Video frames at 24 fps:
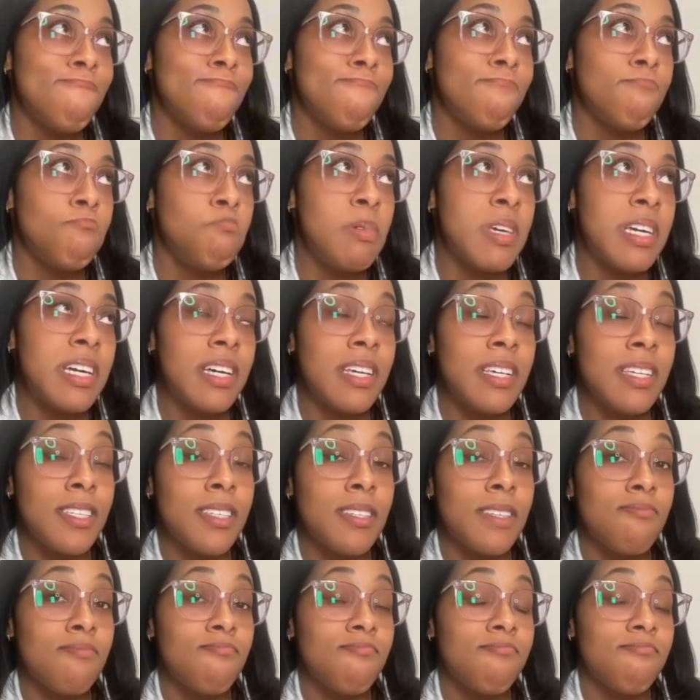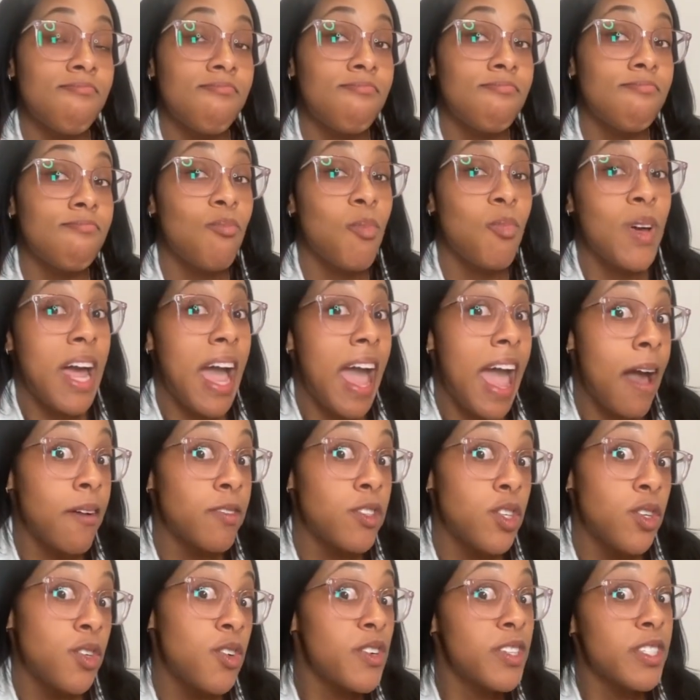Because when I have
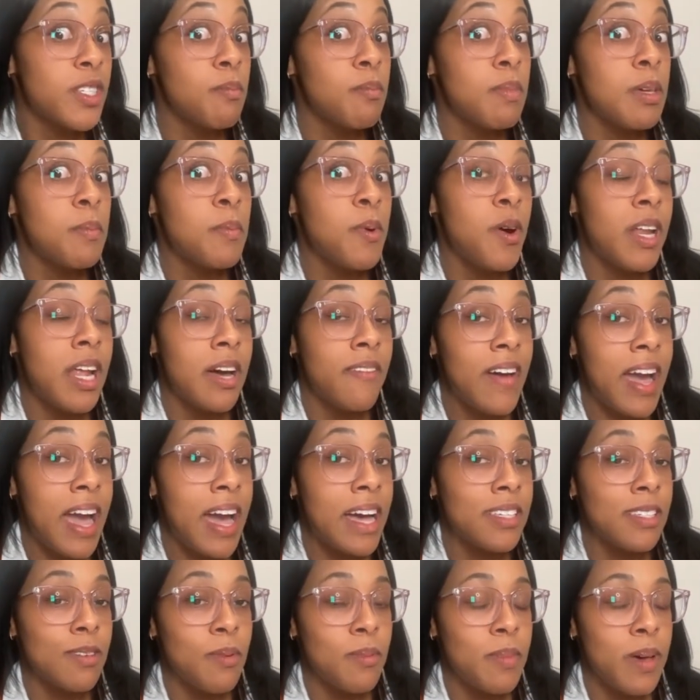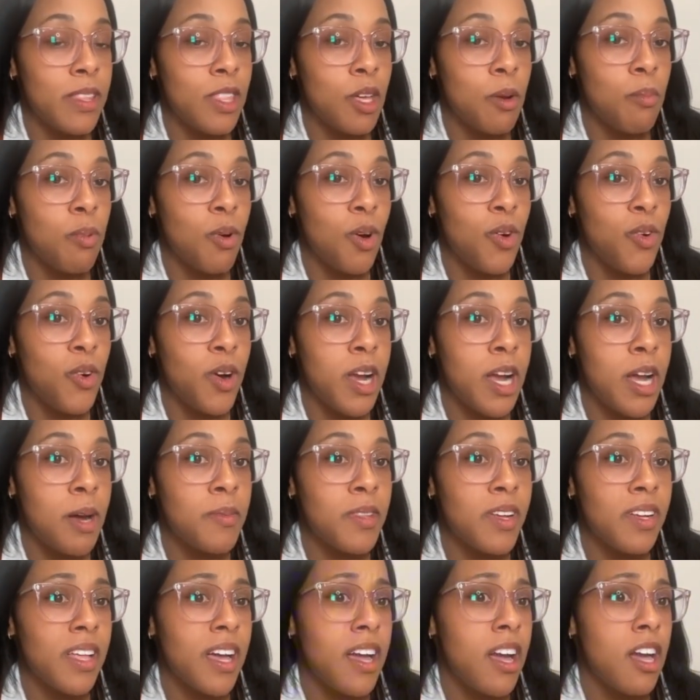tutored some people and I've asked them about their program,
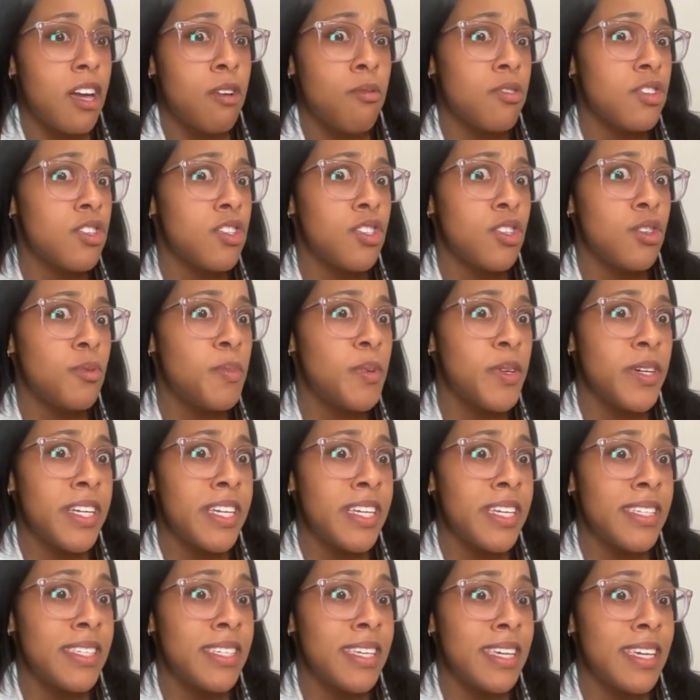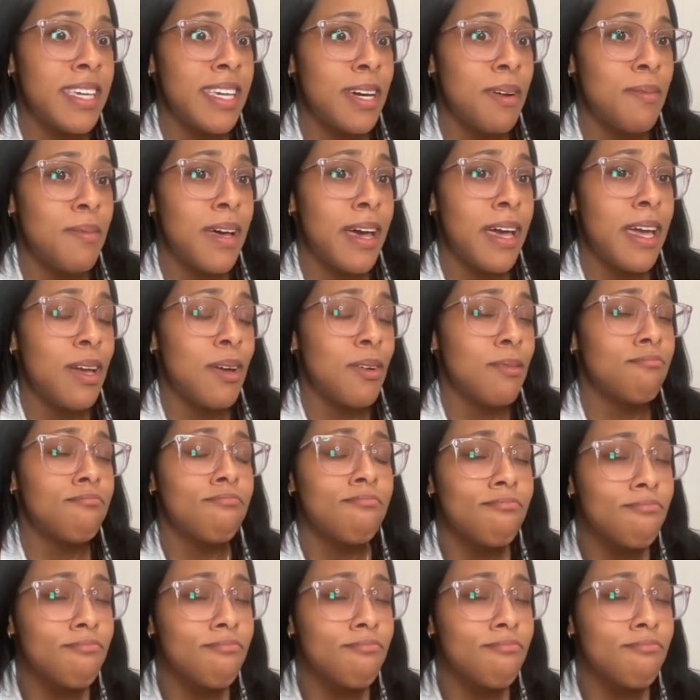they're like, it was super easy. I'm like,